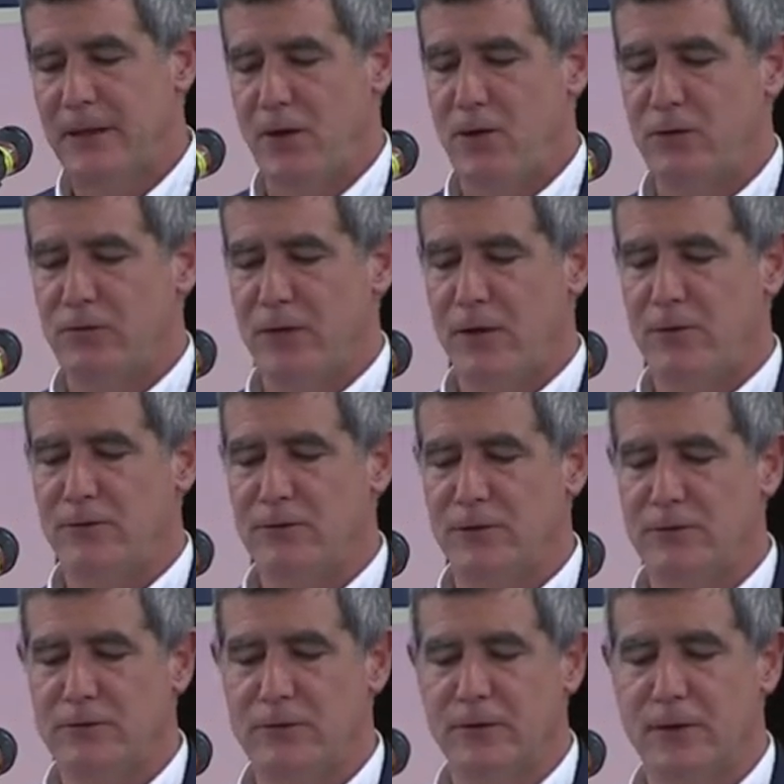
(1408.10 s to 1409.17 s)
carries out his
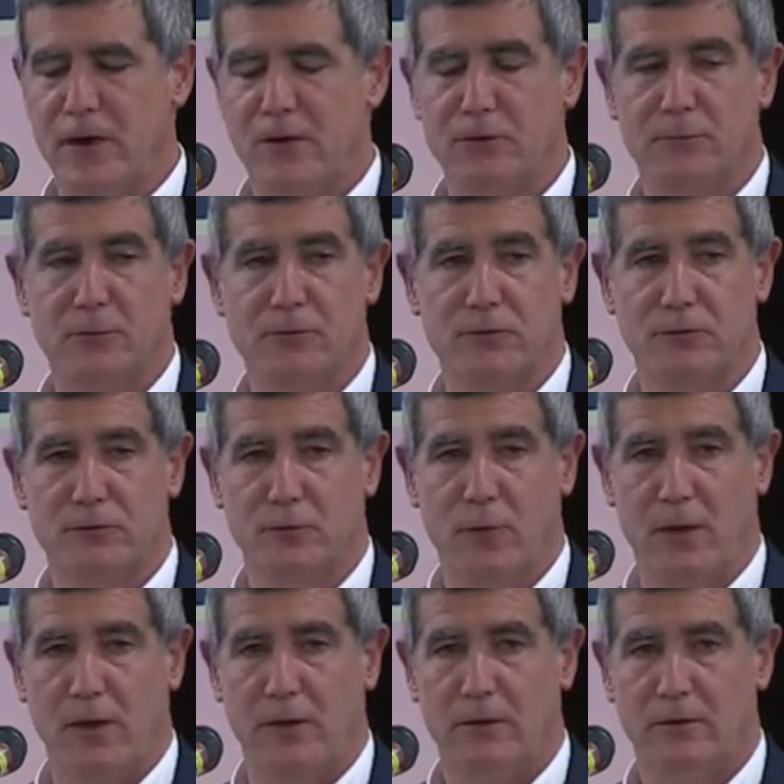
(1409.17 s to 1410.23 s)
ends in the cosmos this
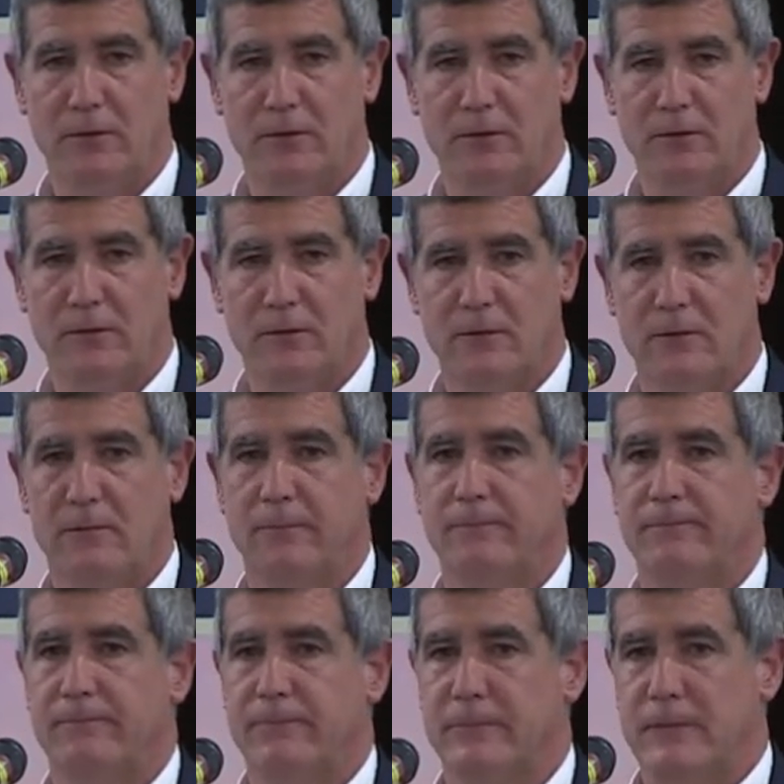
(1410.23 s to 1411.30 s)
way
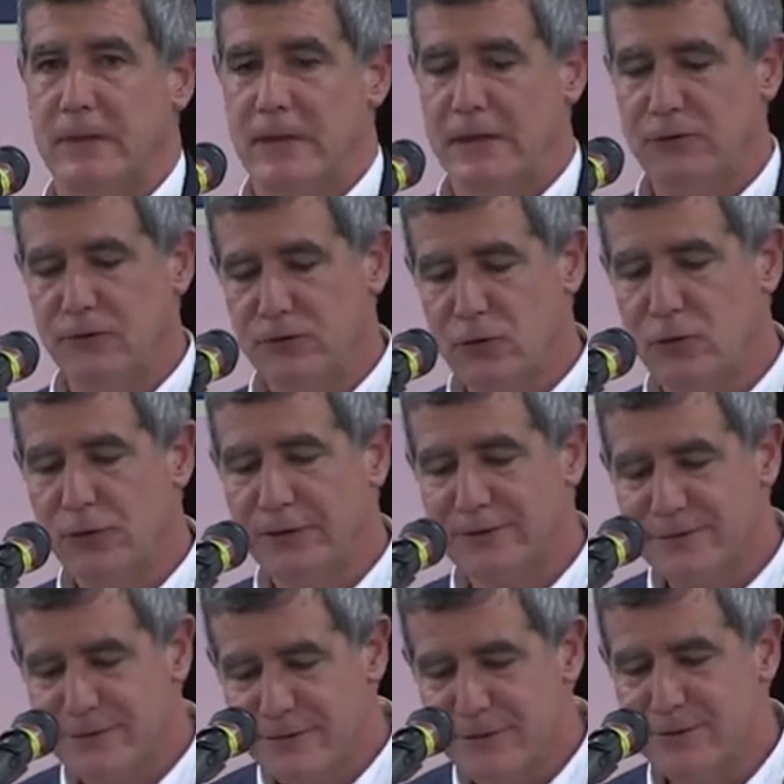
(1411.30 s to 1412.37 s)
is still
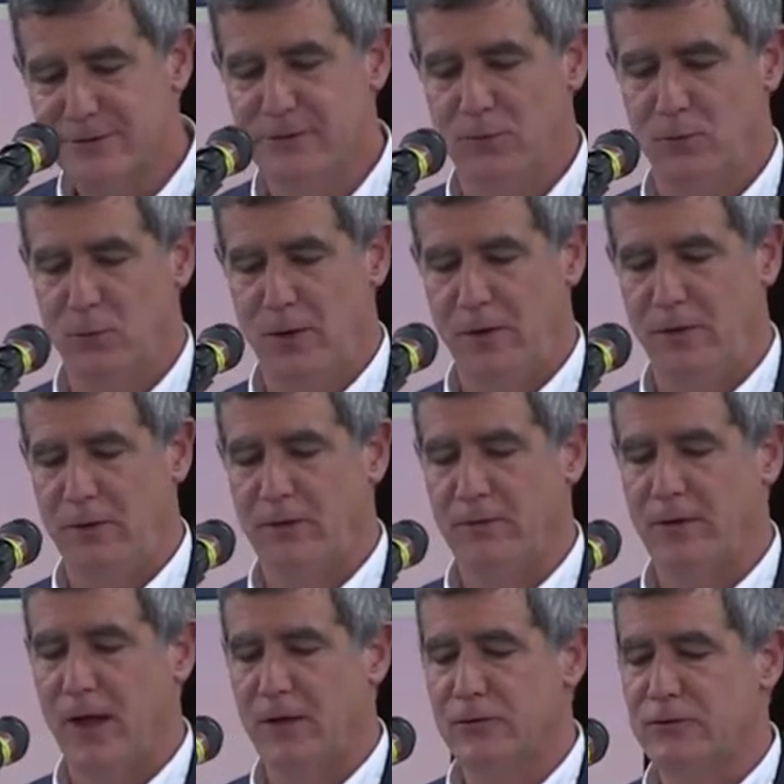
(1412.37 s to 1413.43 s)
consistent with
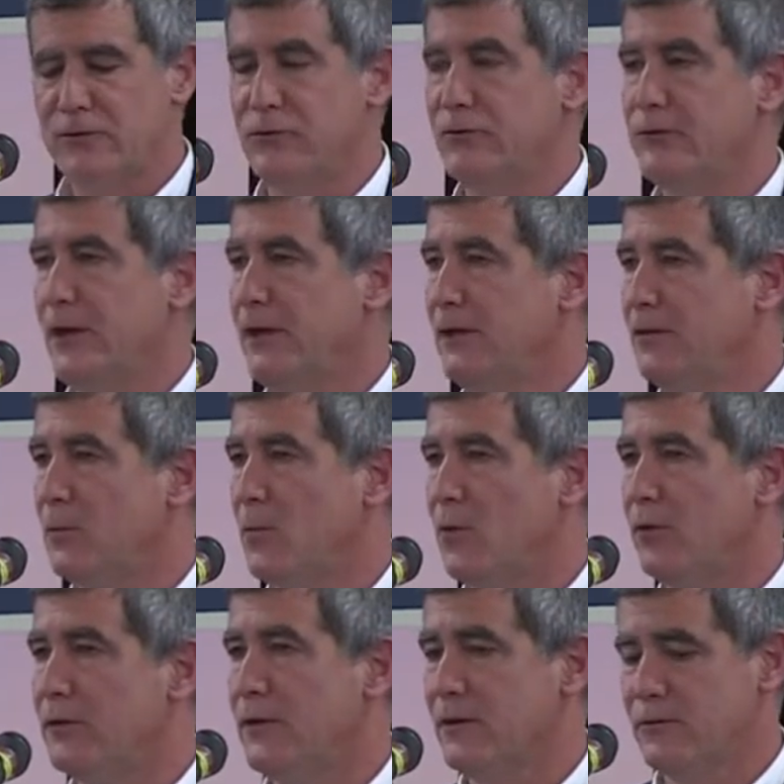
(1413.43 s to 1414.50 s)
God sustaining the
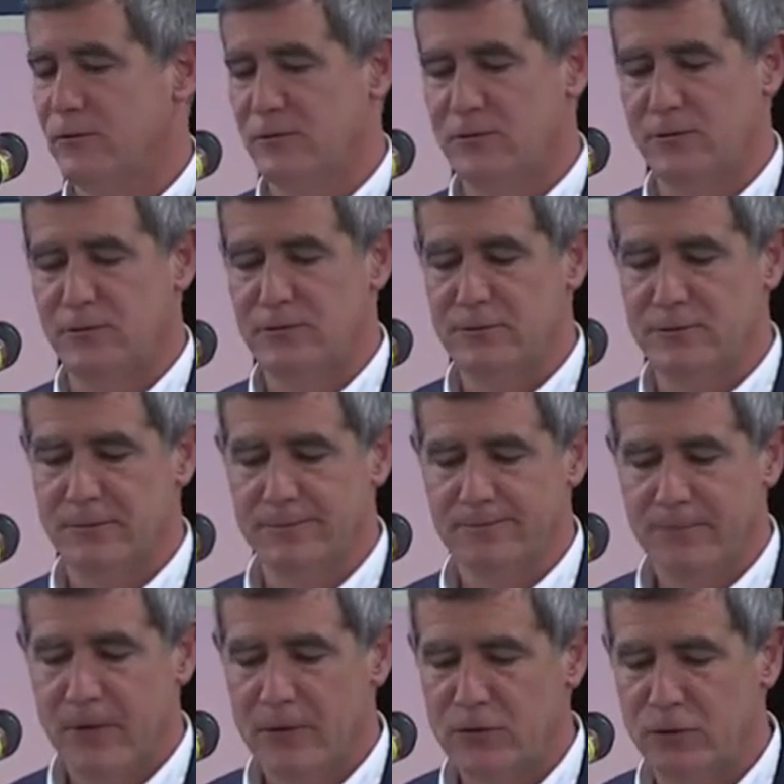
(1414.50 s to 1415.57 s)
world in existence
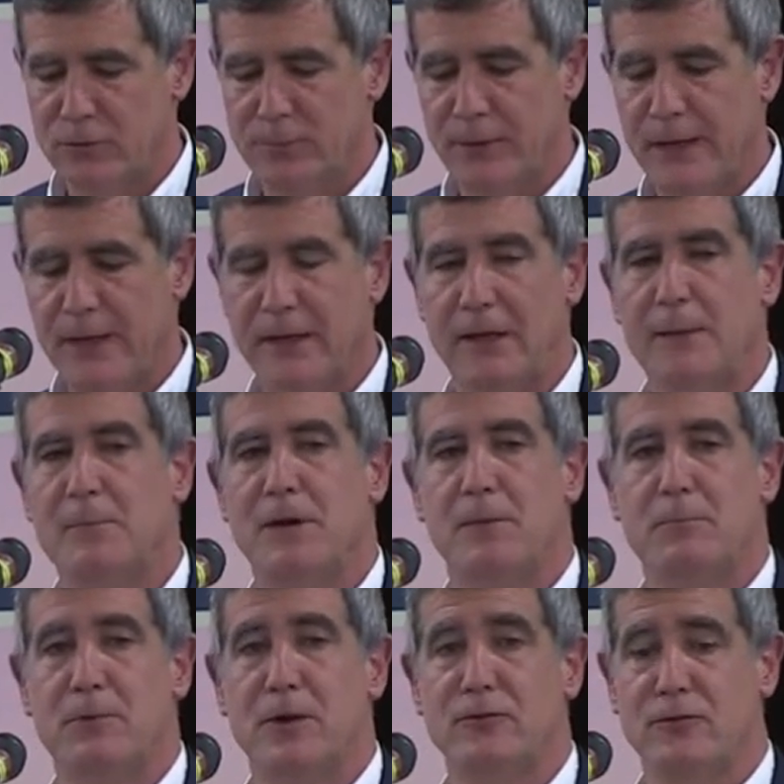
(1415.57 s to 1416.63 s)
displaying an
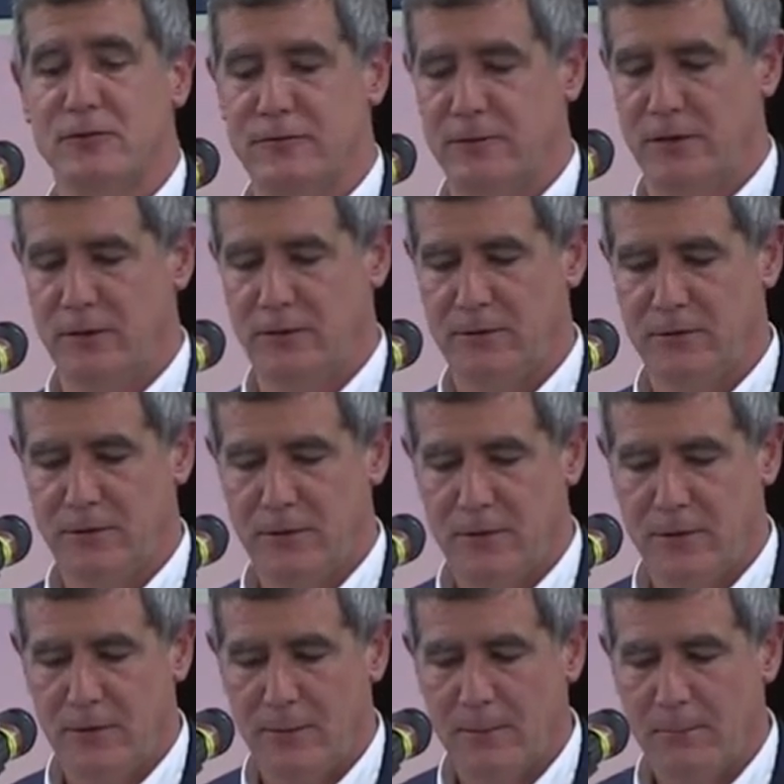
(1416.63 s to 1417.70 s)
immanent presence in it,
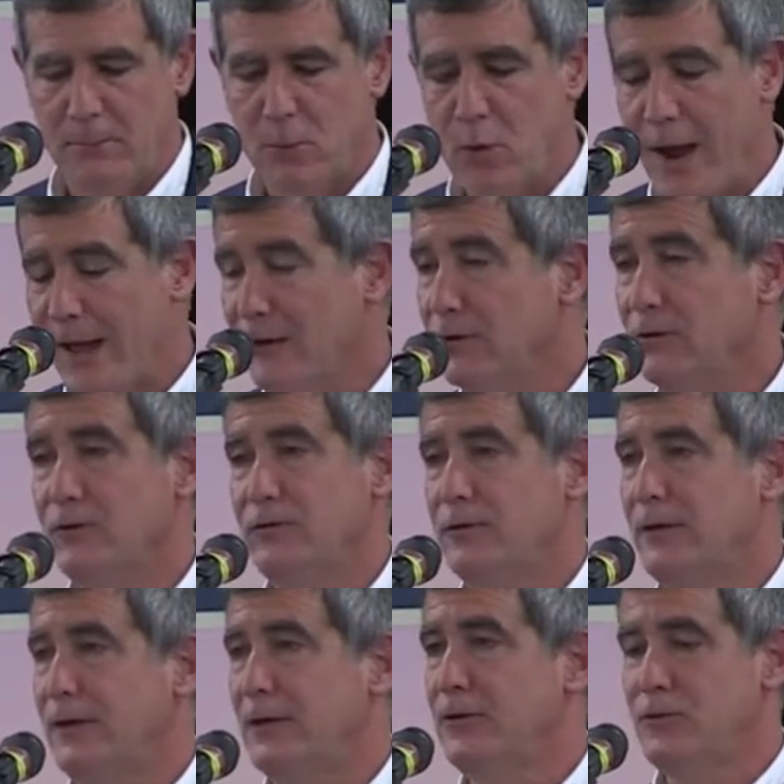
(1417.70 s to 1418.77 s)

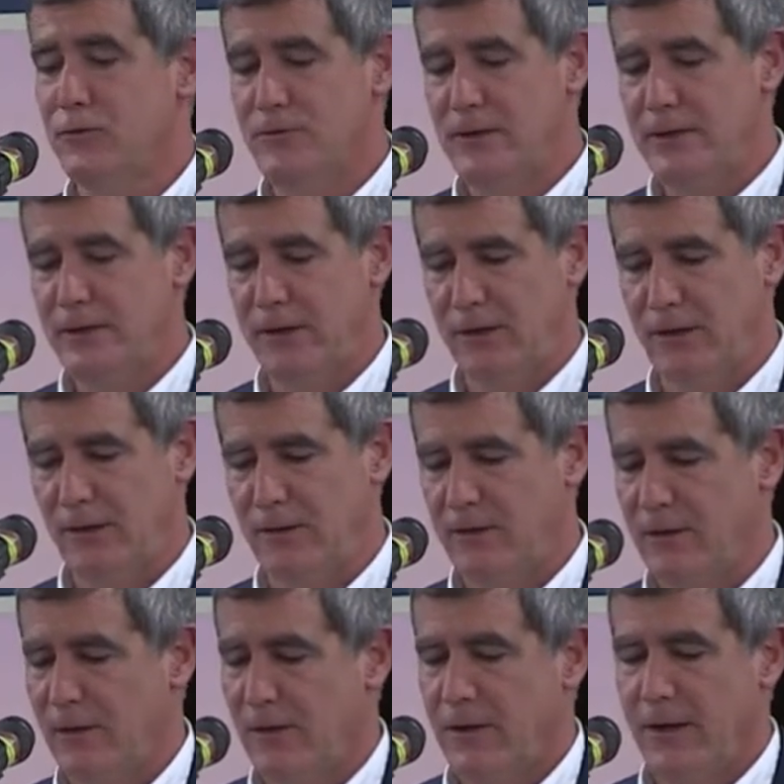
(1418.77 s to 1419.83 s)
miraculously intervening in it,
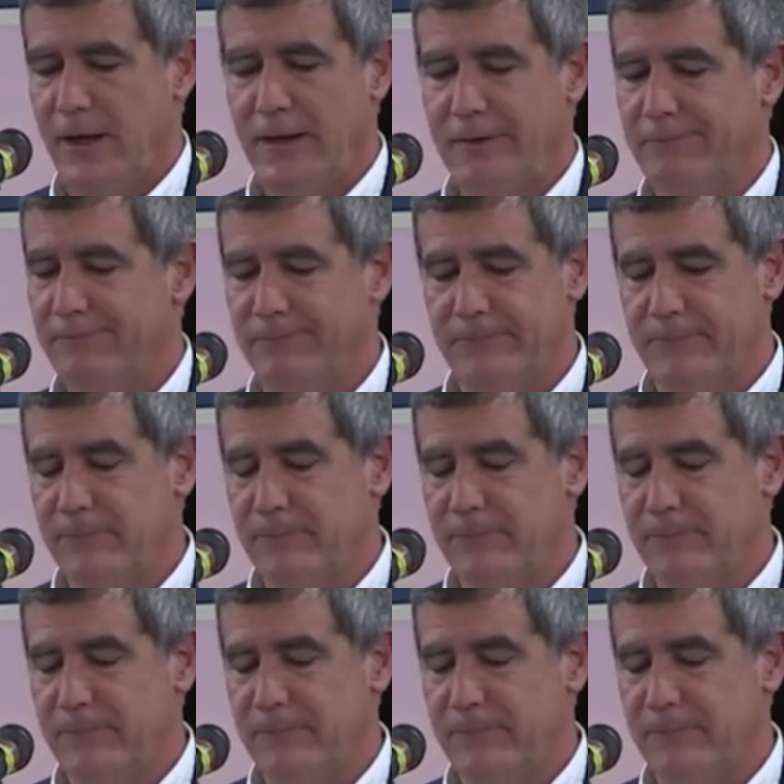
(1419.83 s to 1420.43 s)
and